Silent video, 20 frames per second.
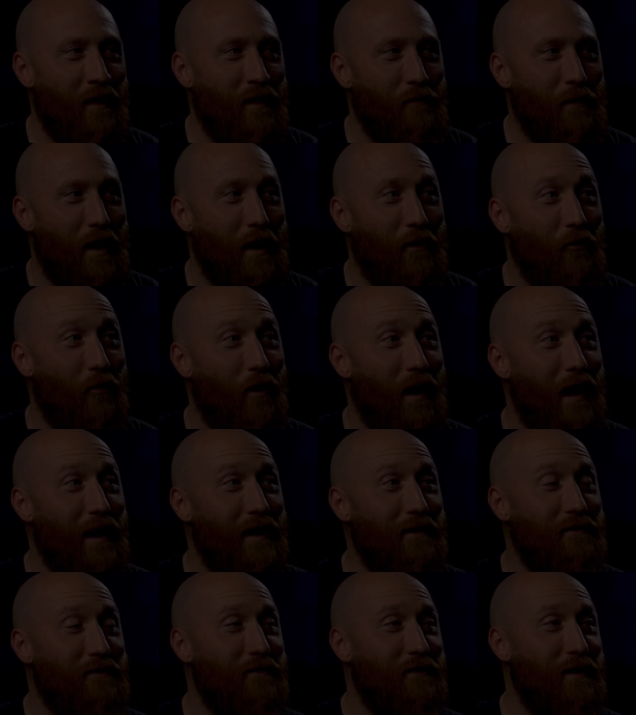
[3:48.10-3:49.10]
My
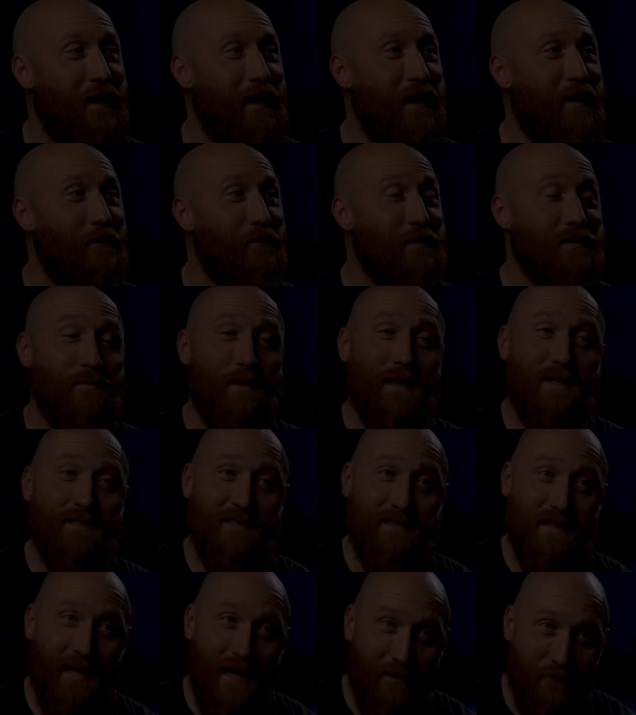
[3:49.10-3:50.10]
wife was my
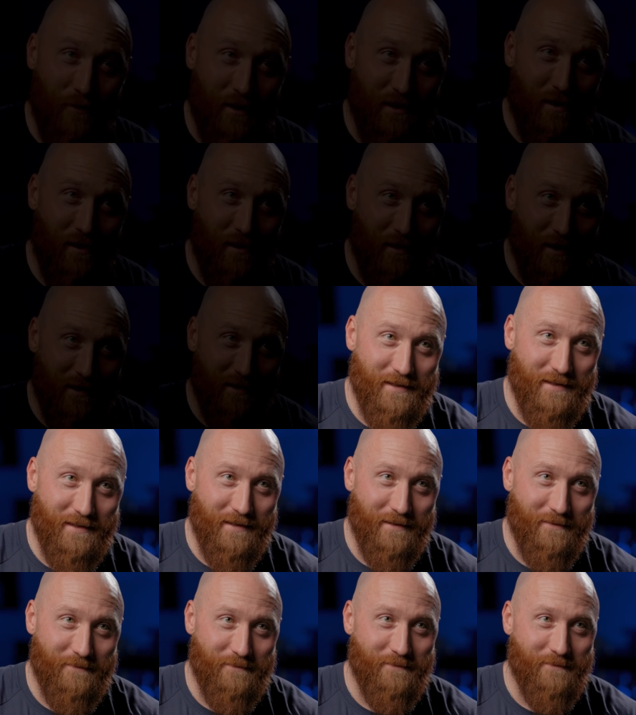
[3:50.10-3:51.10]
sandwich artist
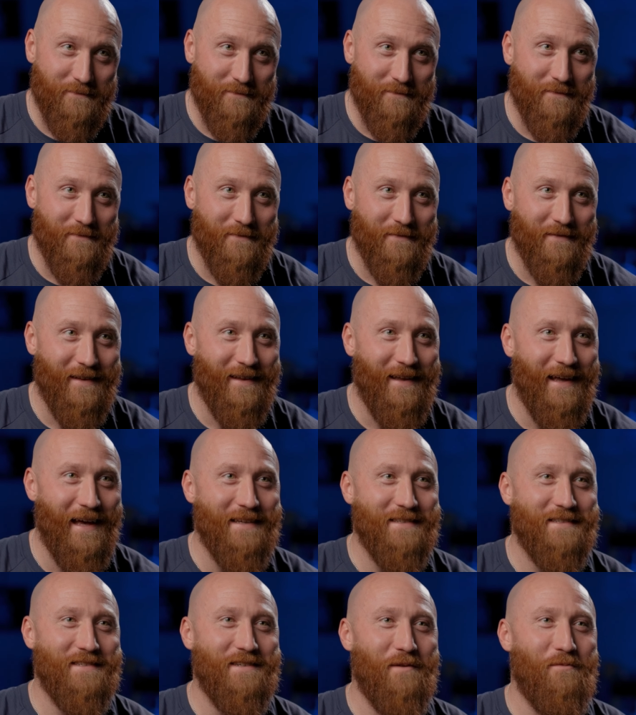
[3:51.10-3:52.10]

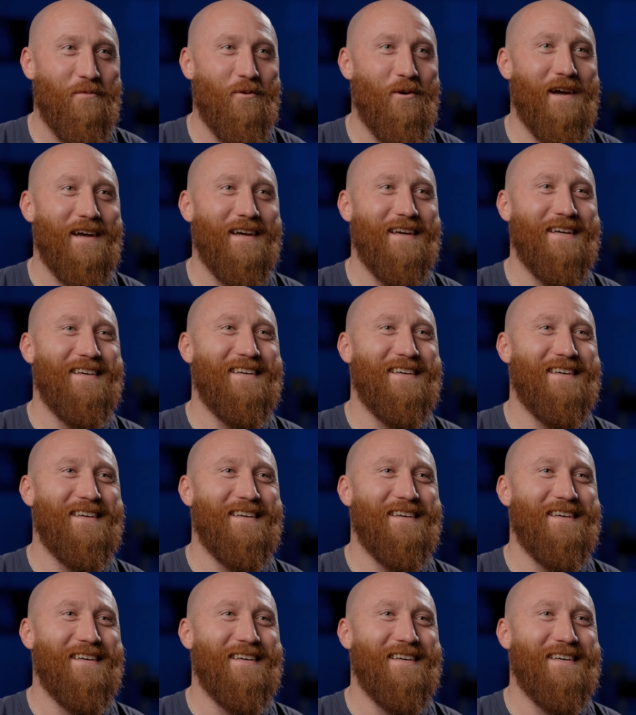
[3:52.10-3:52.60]
at Subway.